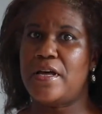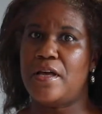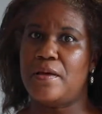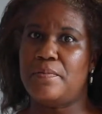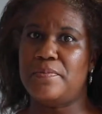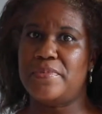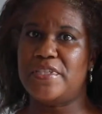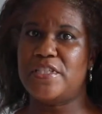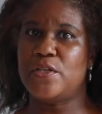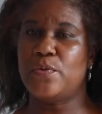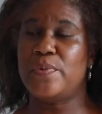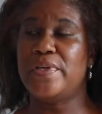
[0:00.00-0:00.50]

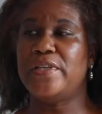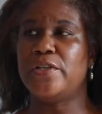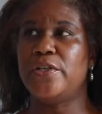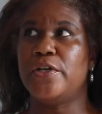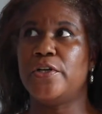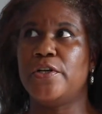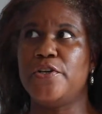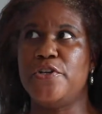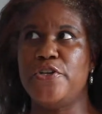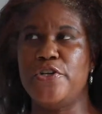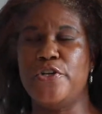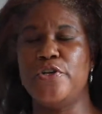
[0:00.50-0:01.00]
um, so we
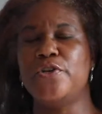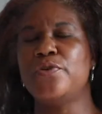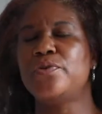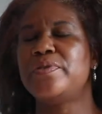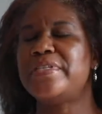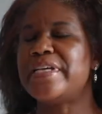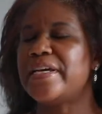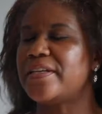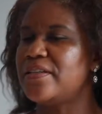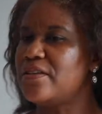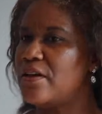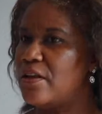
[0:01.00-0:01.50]
learn
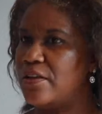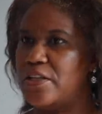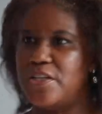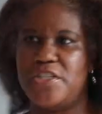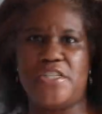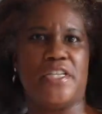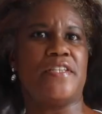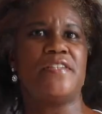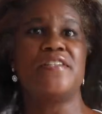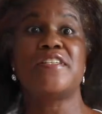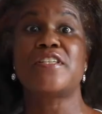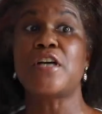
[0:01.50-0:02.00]
new
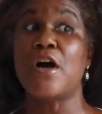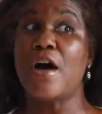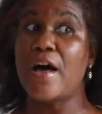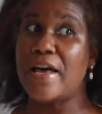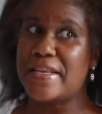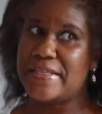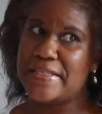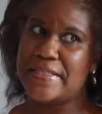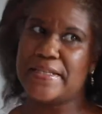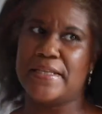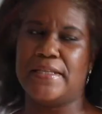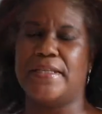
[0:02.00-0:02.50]
technologies
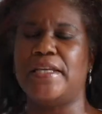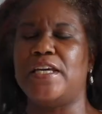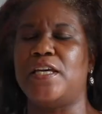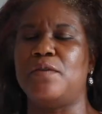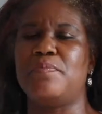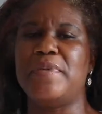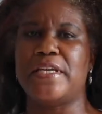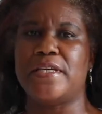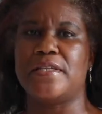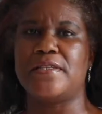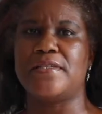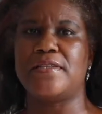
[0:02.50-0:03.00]

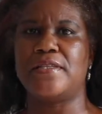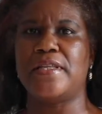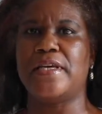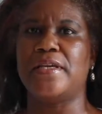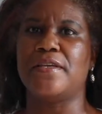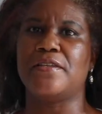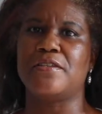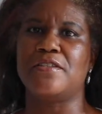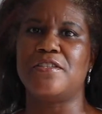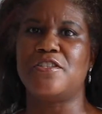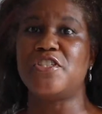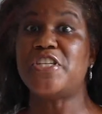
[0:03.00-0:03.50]
constantly because
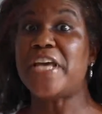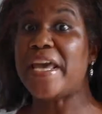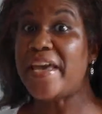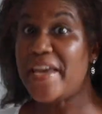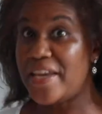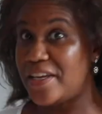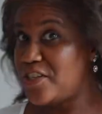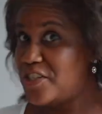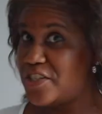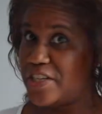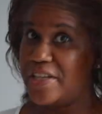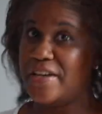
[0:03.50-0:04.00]
things
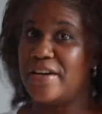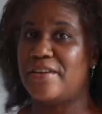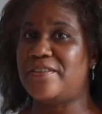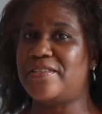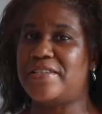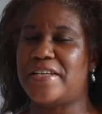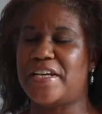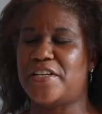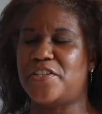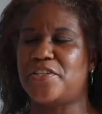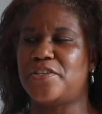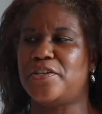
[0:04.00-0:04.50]
change in our
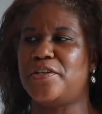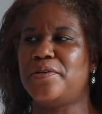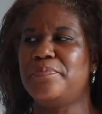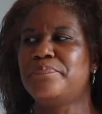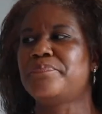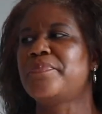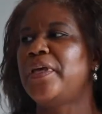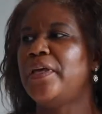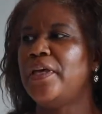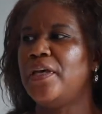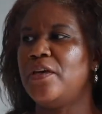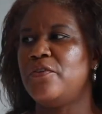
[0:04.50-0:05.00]

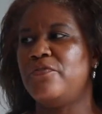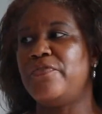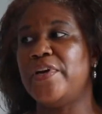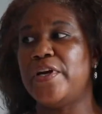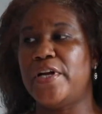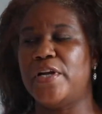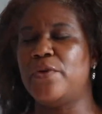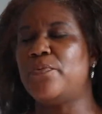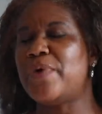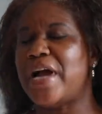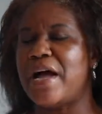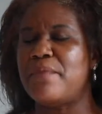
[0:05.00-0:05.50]
sector
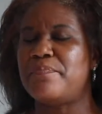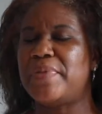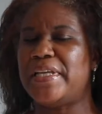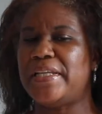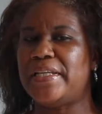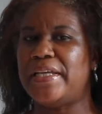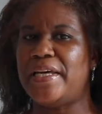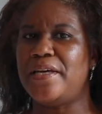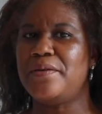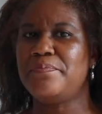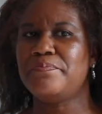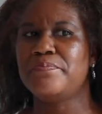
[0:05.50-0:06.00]
very
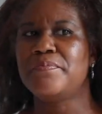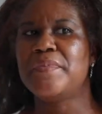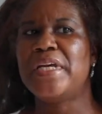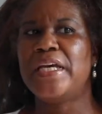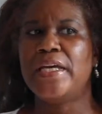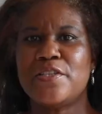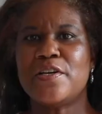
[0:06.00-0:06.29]
rapidly.